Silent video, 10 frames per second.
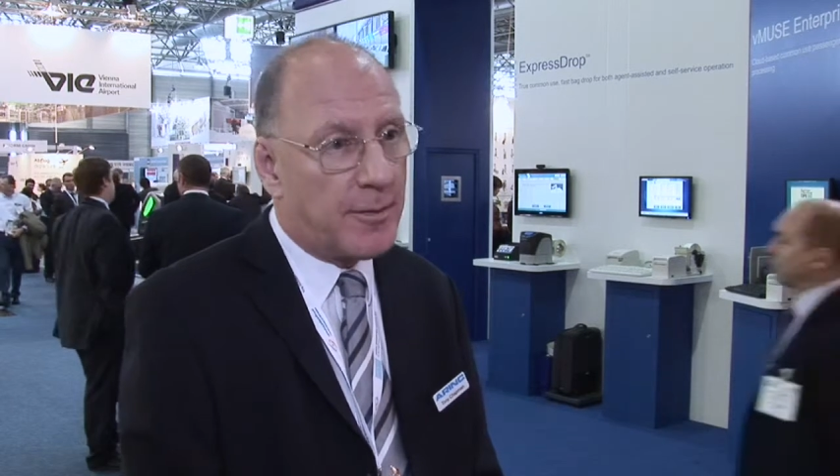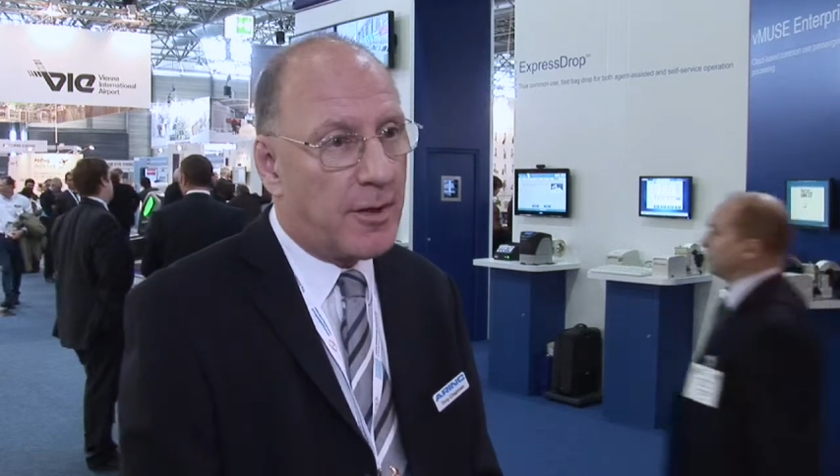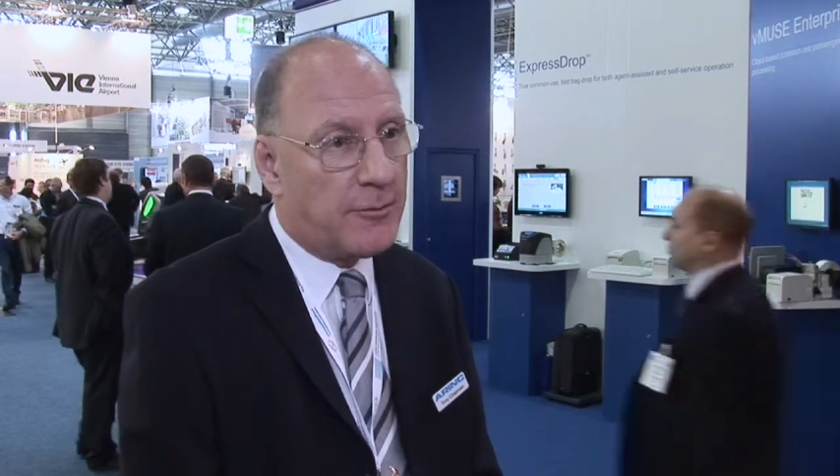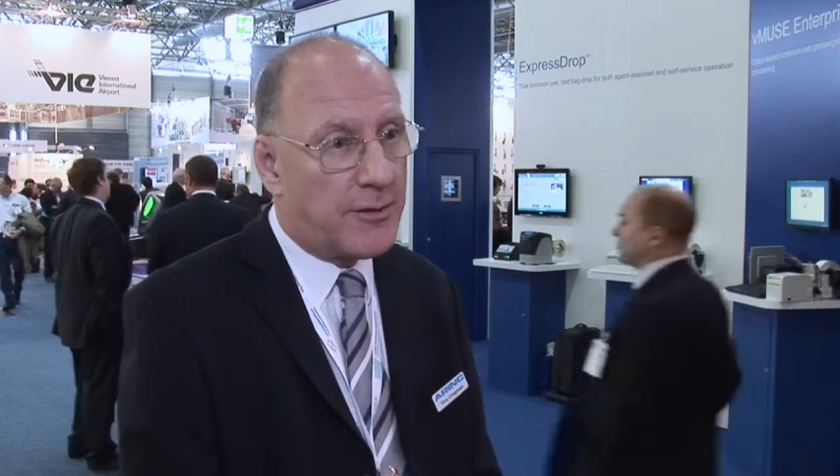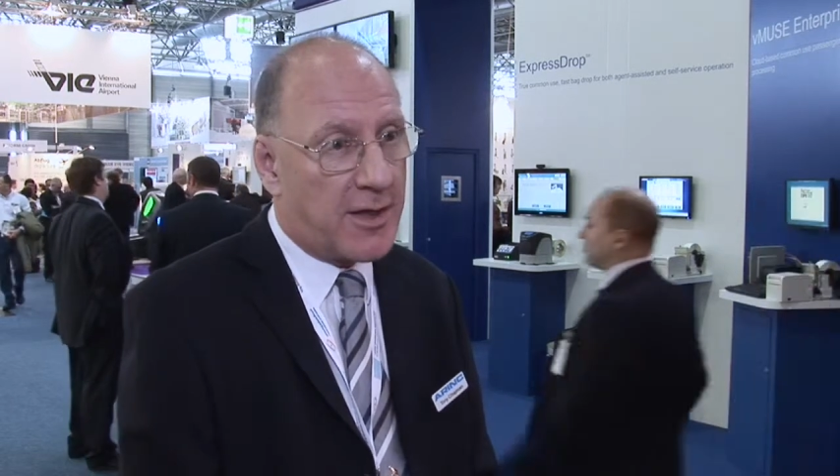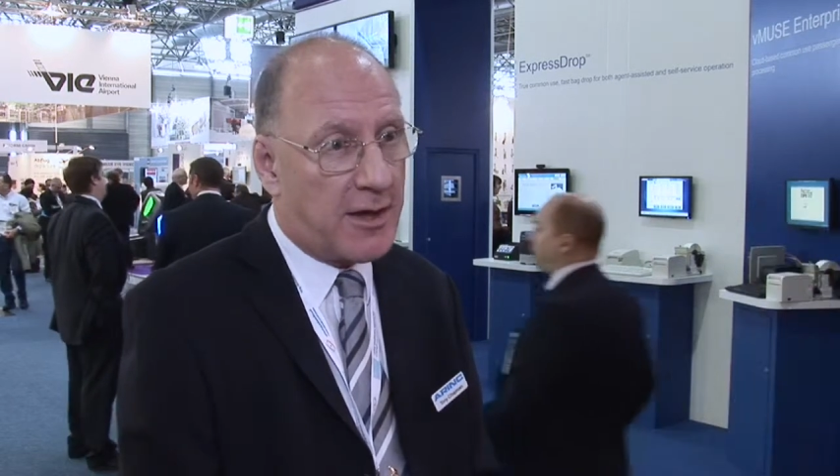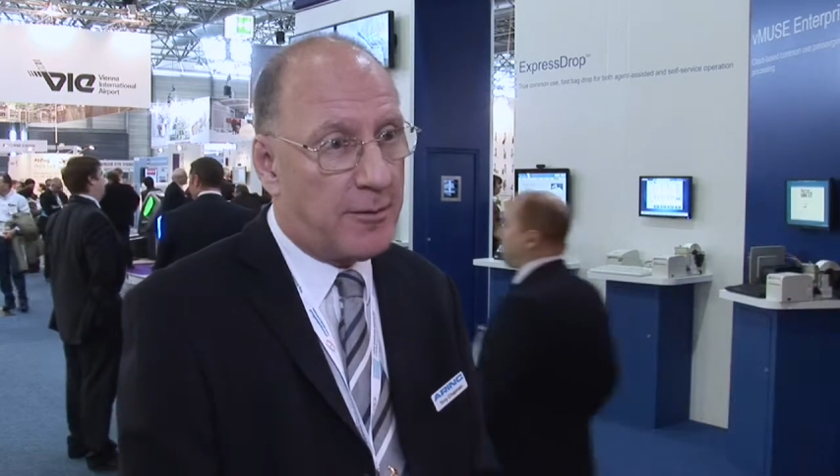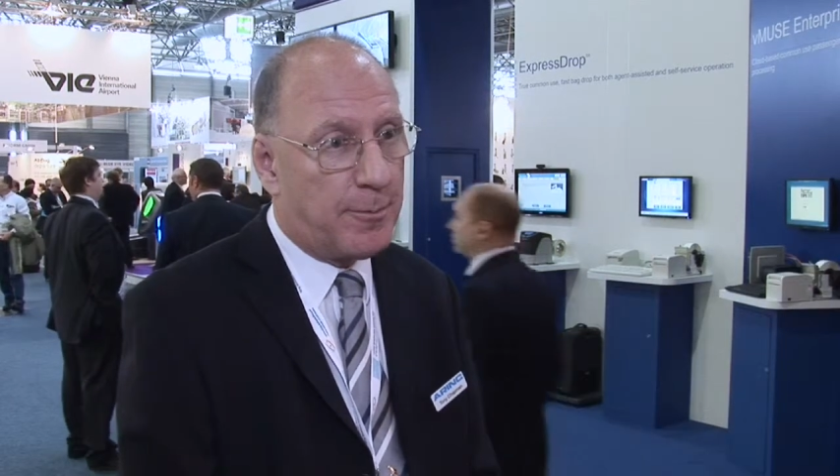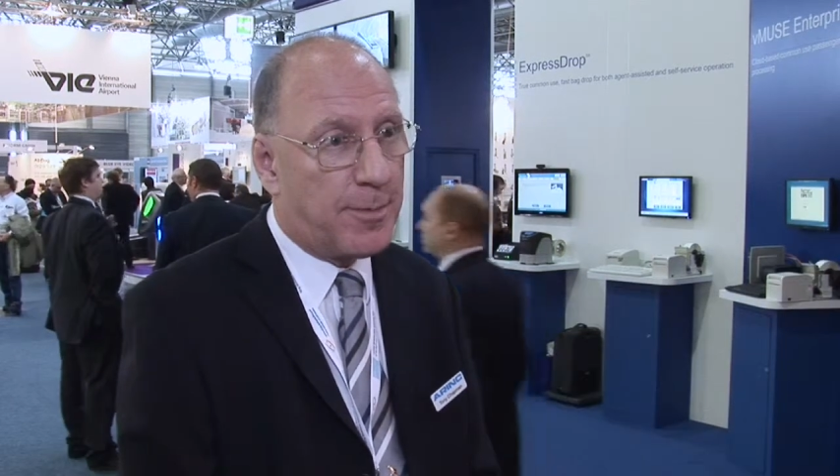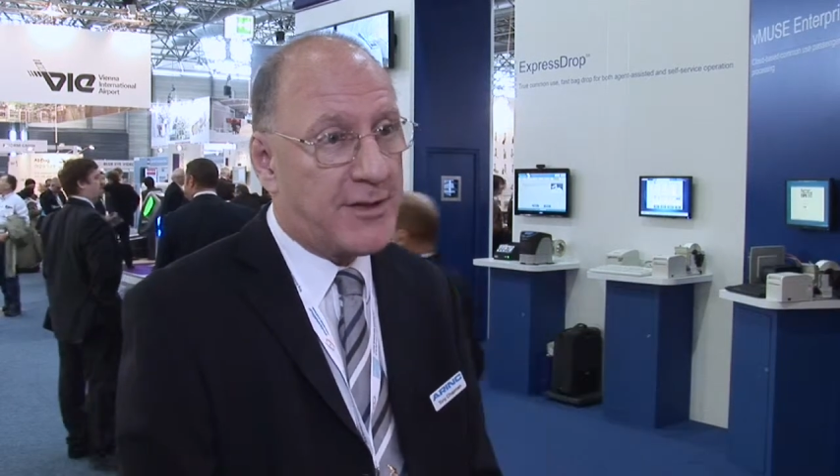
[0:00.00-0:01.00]

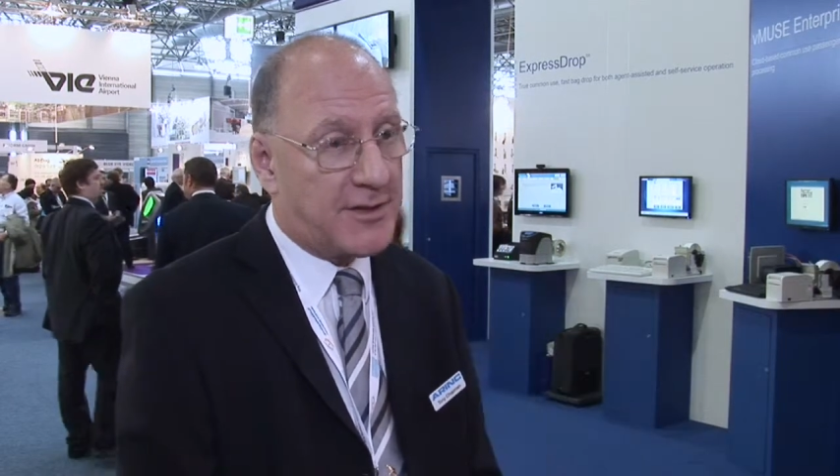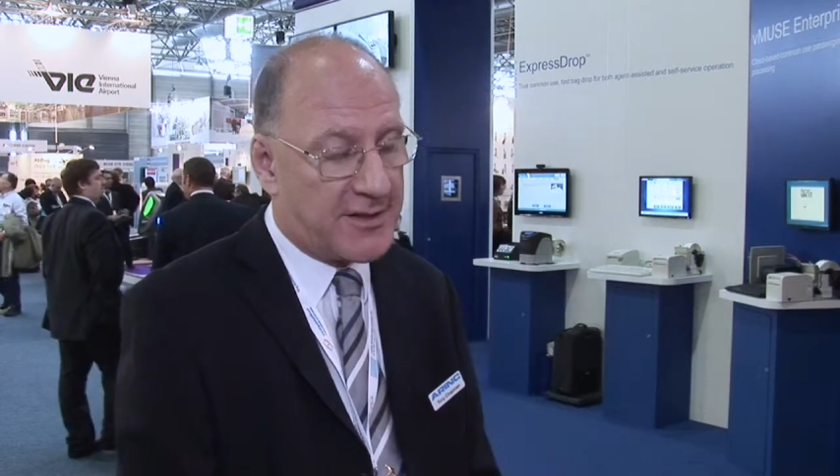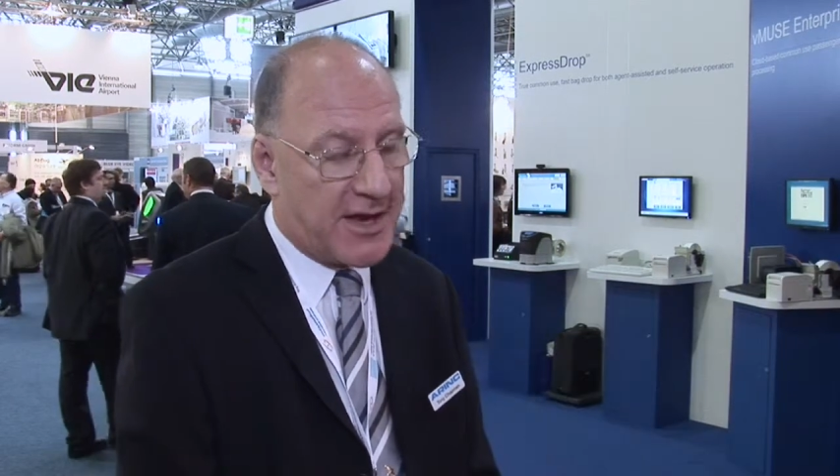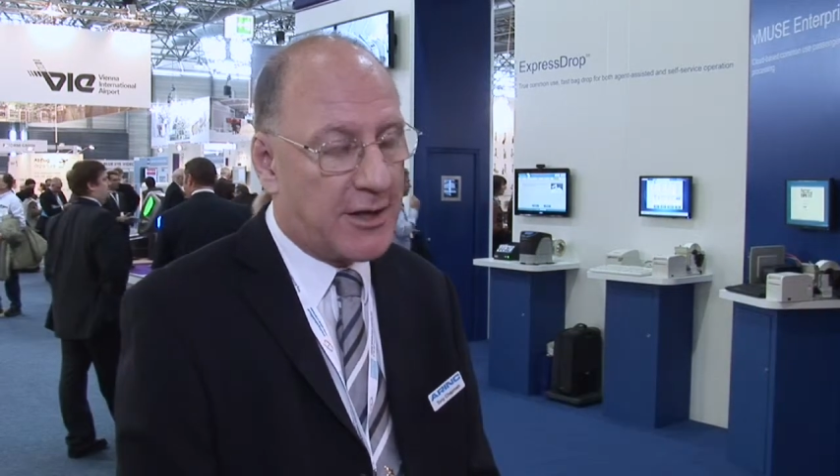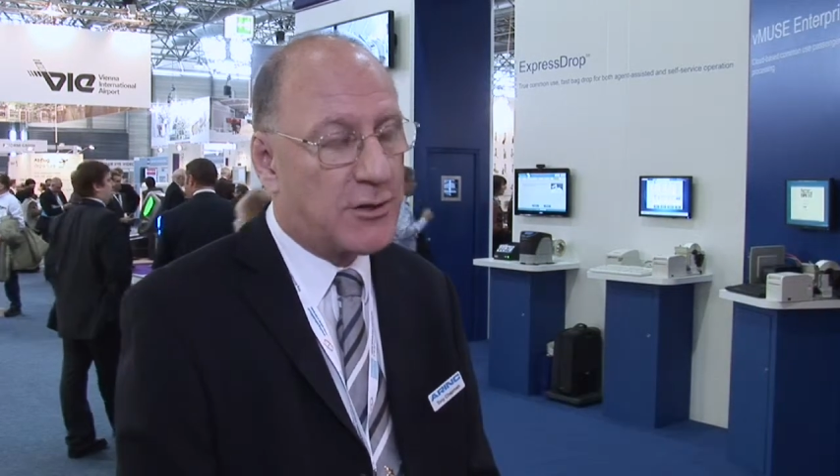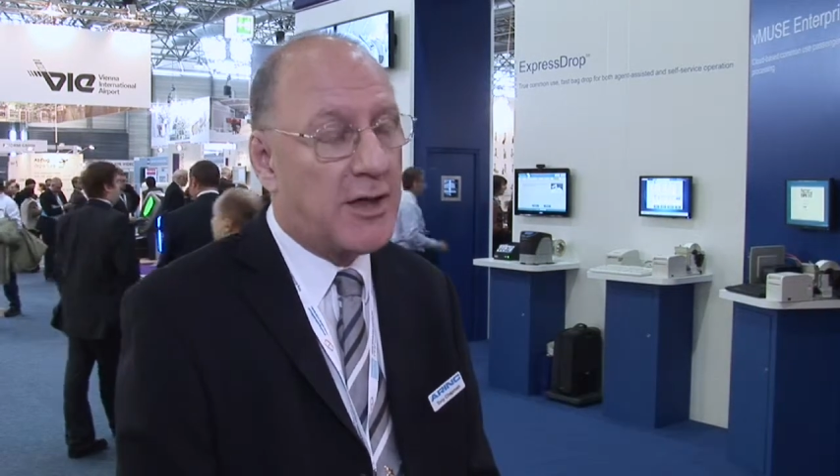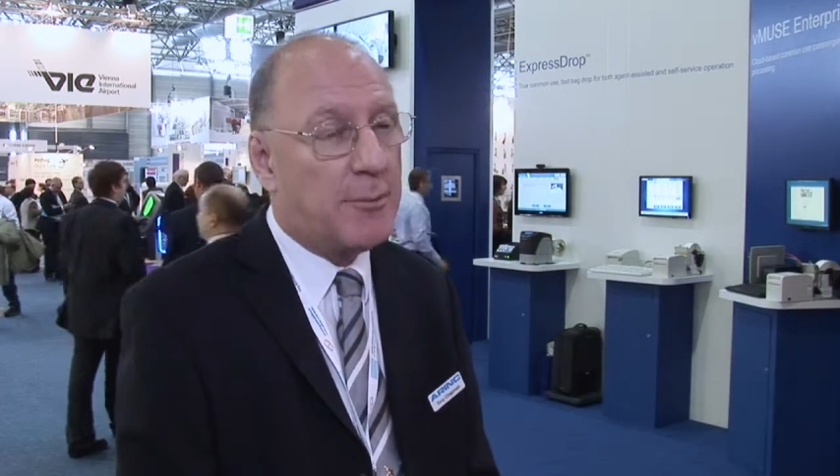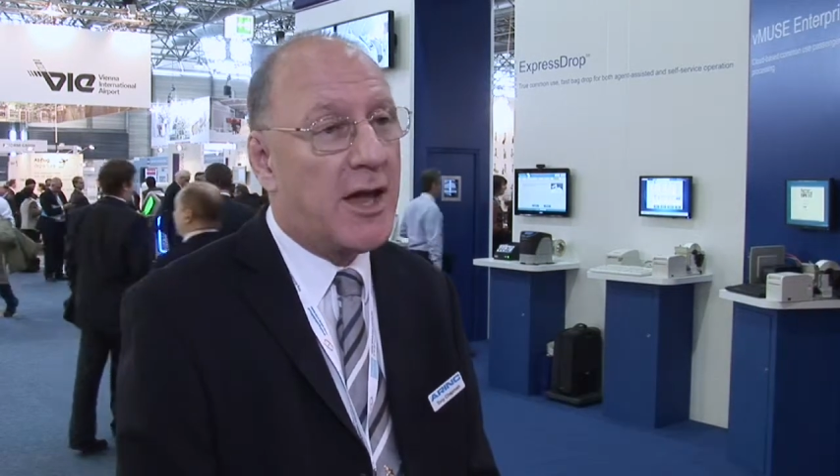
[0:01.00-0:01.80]
over placing the tags on their